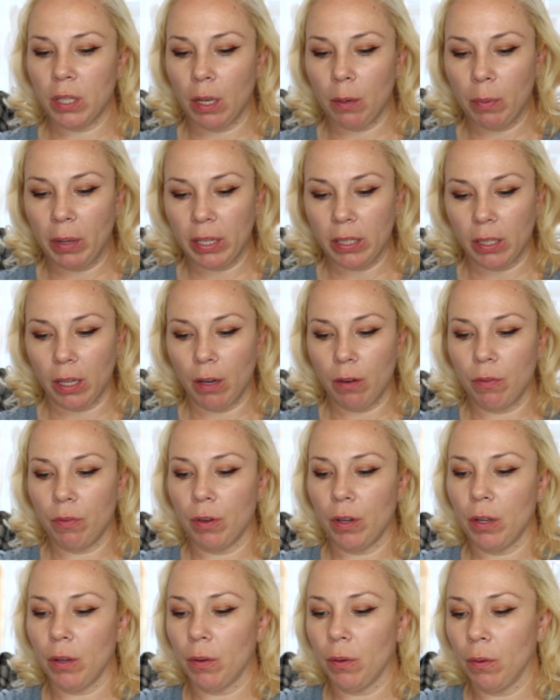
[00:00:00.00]
side by side for
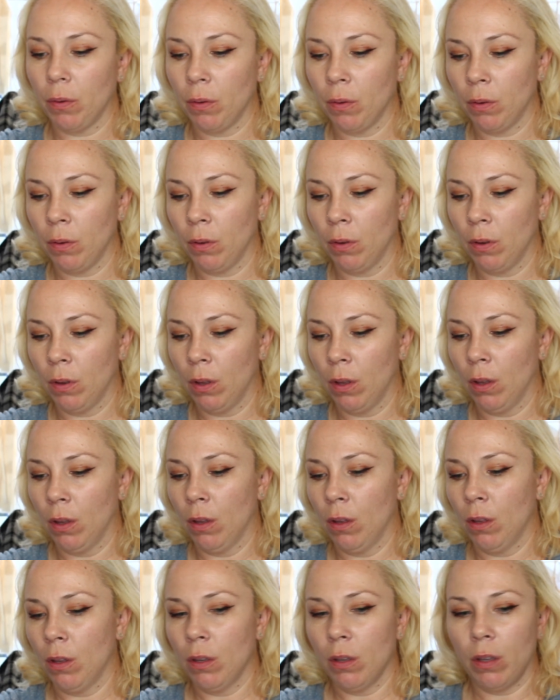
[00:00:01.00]
you
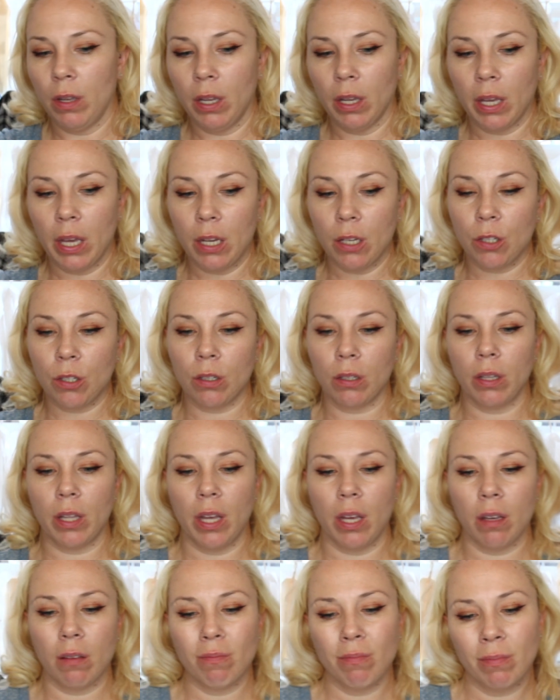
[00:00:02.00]
in case you're
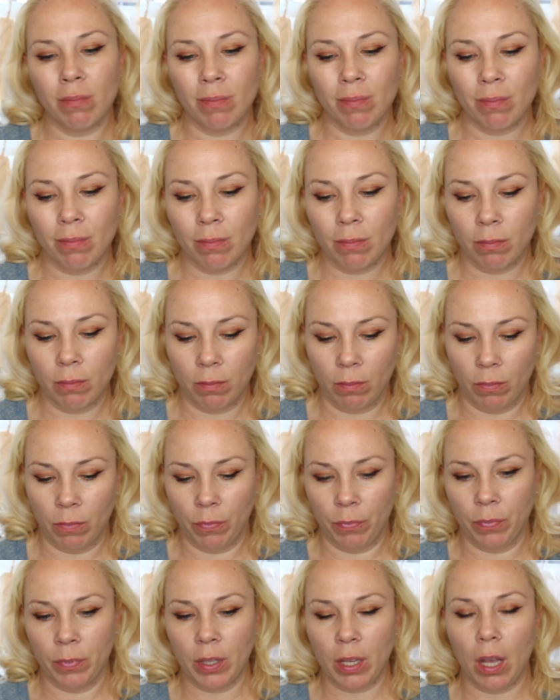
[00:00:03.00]
like, mm,
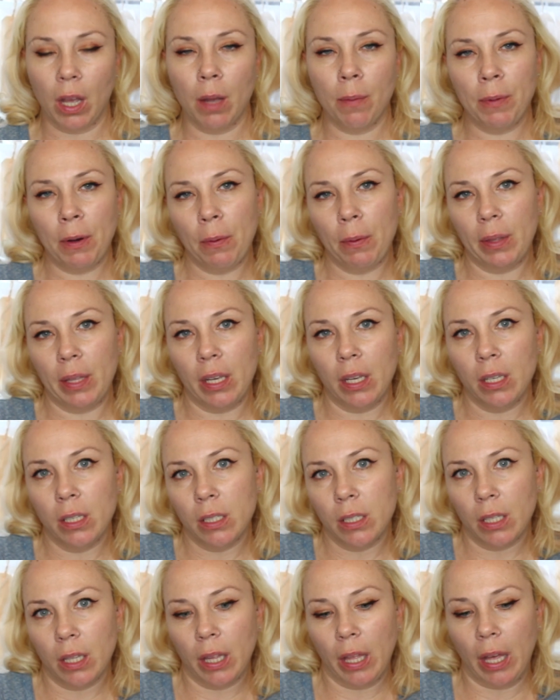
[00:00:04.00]
I'm not really
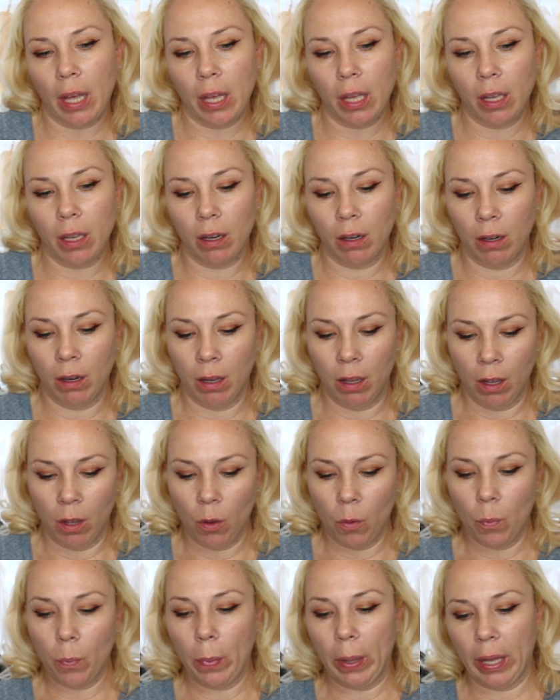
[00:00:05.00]
into that,
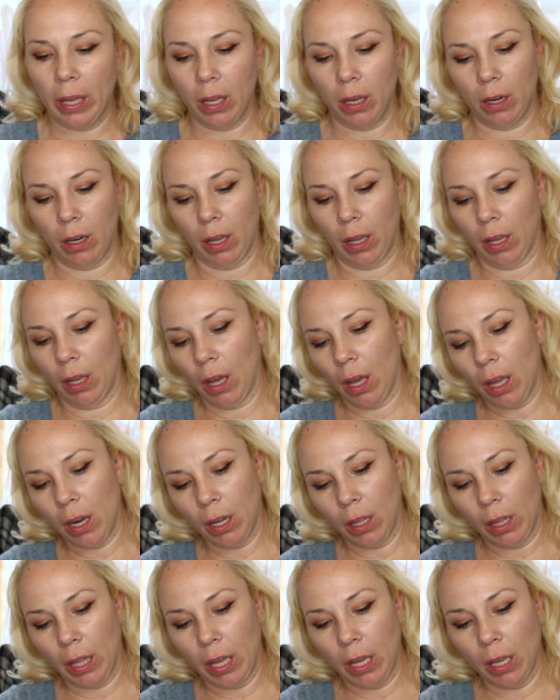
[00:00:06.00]
but I
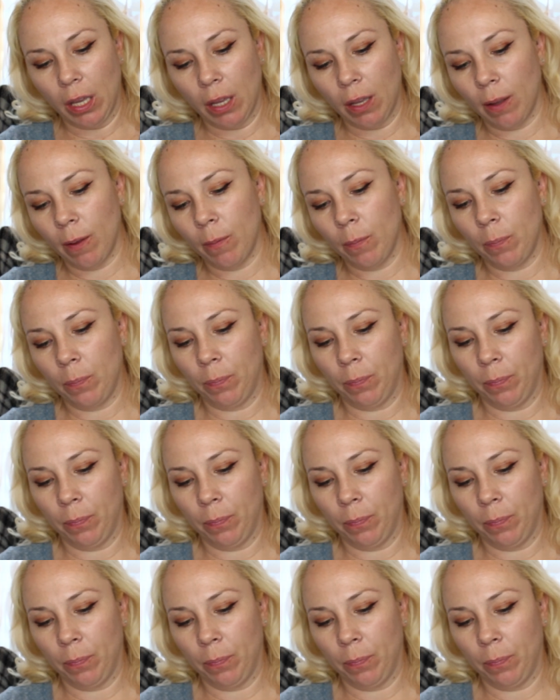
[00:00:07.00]
kind of like it.